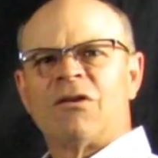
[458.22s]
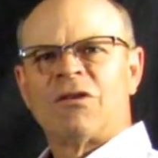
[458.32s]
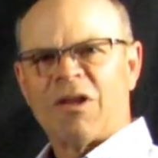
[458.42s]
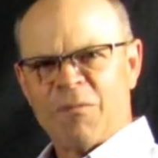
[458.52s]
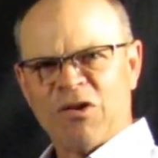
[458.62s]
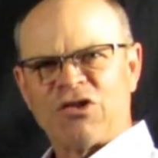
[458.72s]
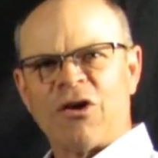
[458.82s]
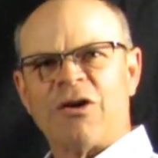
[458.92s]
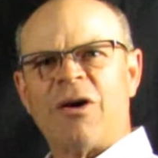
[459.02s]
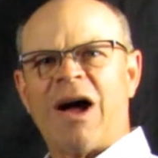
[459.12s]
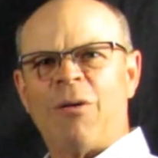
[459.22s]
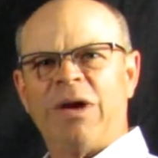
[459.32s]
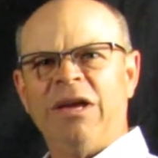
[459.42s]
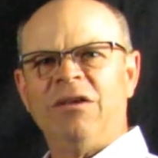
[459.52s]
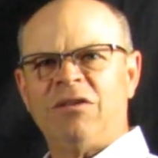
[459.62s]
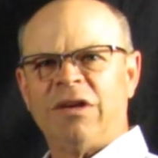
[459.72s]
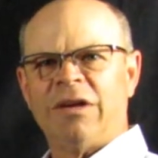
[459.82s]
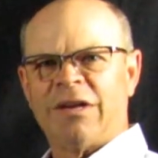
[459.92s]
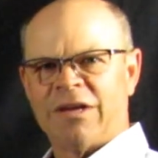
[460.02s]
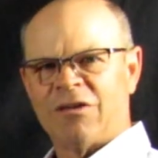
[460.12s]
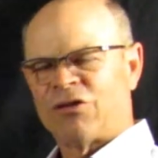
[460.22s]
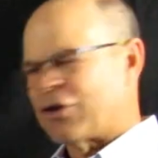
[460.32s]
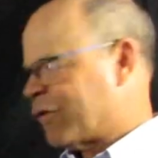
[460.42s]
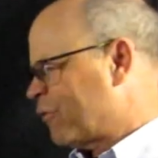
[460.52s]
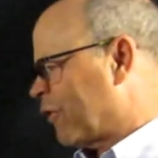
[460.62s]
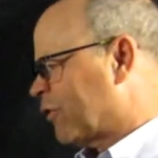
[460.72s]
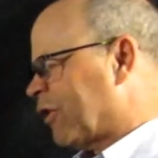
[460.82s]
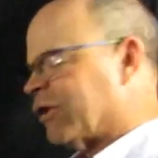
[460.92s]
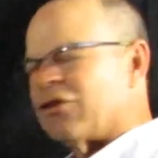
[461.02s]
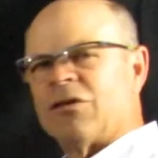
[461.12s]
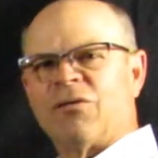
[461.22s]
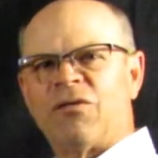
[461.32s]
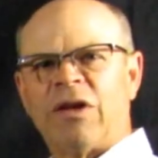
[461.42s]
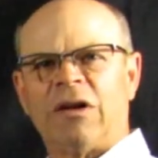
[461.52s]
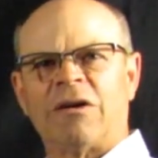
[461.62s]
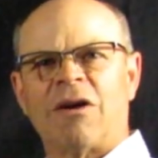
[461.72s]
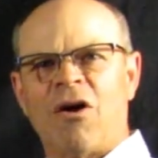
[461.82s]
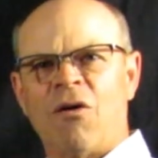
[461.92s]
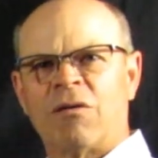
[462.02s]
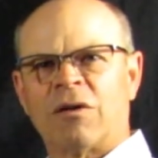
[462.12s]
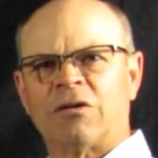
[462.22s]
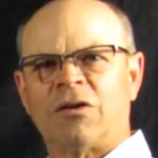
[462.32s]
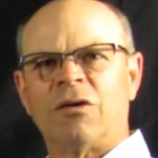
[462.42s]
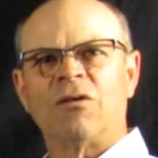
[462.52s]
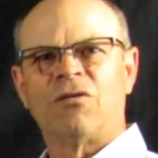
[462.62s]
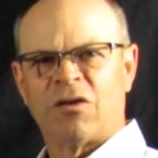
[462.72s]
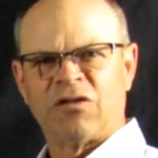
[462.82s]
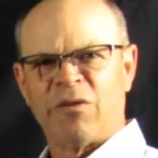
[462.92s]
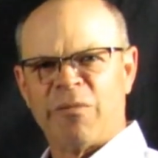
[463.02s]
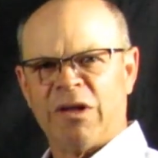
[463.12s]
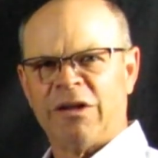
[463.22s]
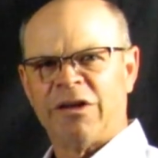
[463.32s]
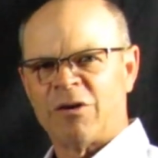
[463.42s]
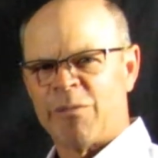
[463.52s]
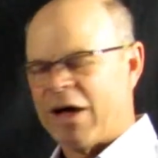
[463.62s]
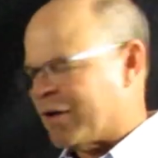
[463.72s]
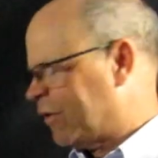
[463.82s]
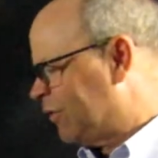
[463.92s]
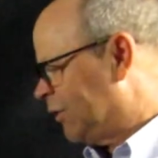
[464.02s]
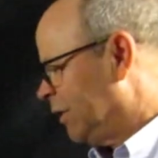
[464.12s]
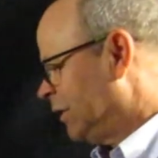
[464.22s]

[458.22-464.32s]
So let me show you how easy it is to convert this filler over to 50 milliliter bottles.